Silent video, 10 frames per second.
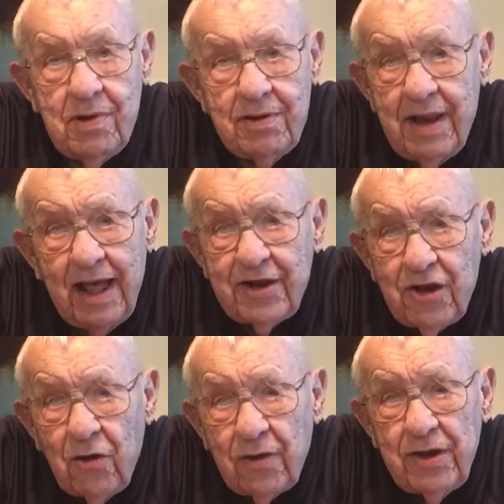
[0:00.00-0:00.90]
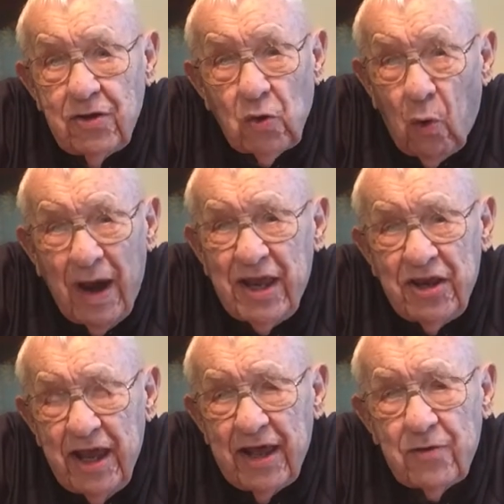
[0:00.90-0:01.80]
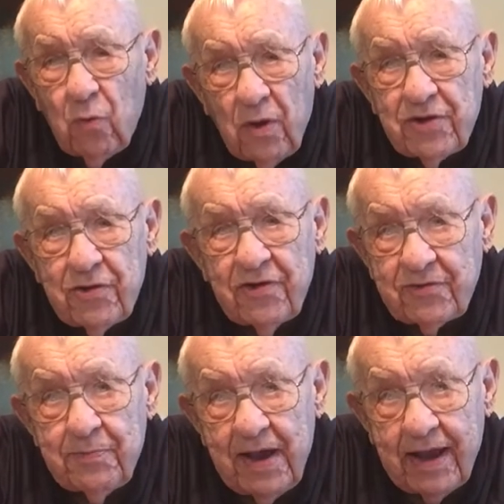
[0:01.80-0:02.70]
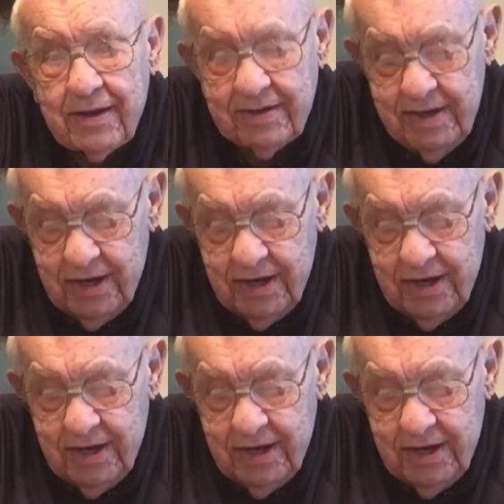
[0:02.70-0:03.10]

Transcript: not knowing quite yet what to expect,